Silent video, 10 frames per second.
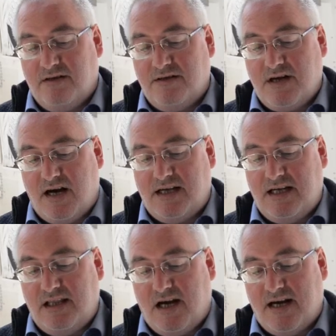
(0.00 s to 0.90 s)

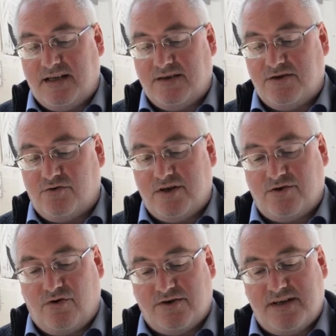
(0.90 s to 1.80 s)
Tiny lines
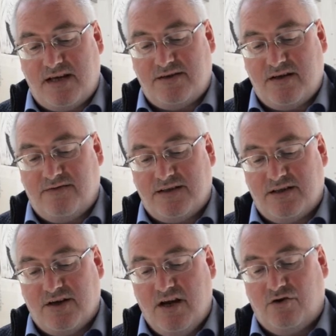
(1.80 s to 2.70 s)
crisscross their
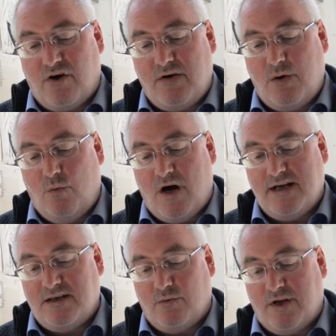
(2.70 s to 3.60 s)
surfaces, growing
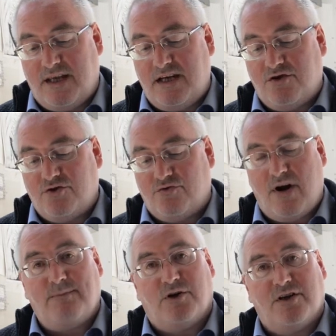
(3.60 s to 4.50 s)
wider with each
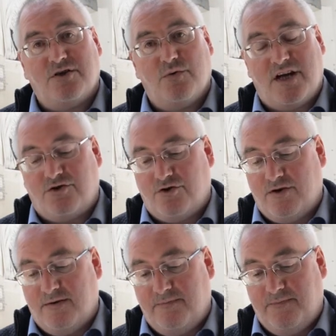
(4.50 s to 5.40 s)
tremor and twitch.
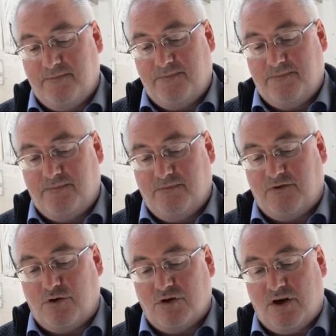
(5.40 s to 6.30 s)

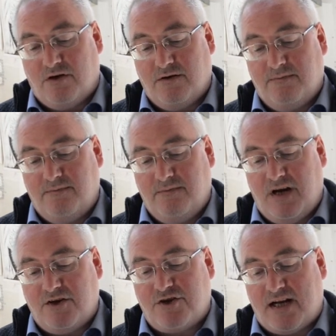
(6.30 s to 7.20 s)
Before long,
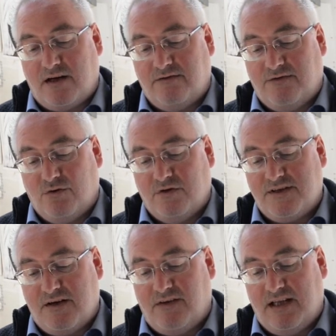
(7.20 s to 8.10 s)
a shadow
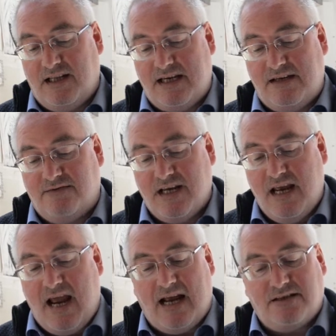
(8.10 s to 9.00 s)
falls over the leaves,
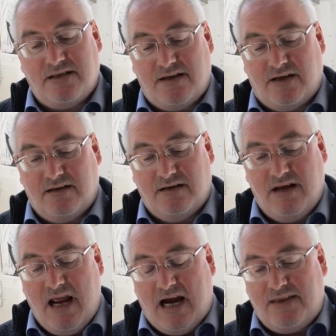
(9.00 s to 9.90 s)
and another,
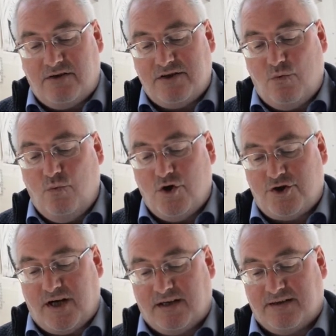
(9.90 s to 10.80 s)
and there is a
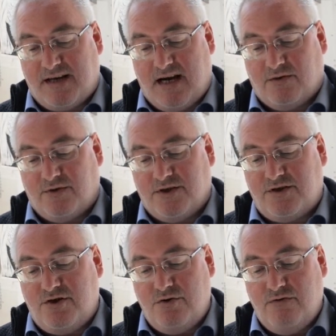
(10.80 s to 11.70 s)
whooshing sound as
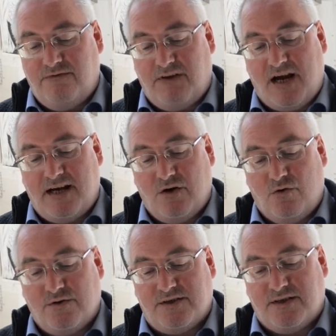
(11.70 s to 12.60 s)
two flying
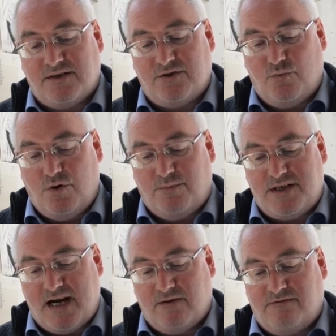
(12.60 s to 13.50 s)
horses swoop
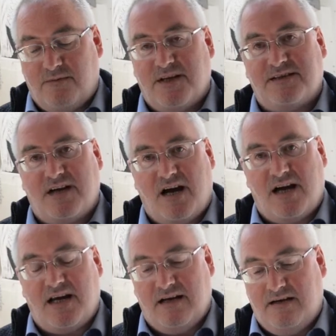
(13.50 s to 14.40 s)
down from the
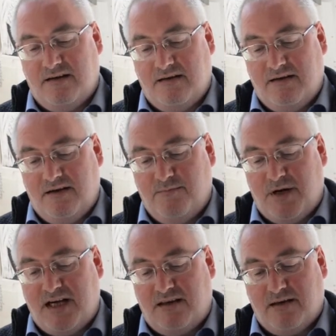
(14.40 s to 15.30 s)
sky.
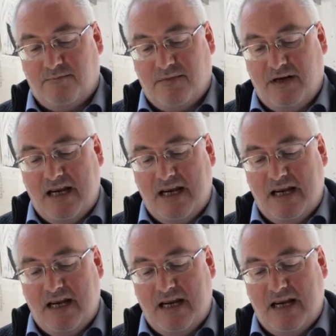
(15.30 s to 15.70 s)
Beneath them,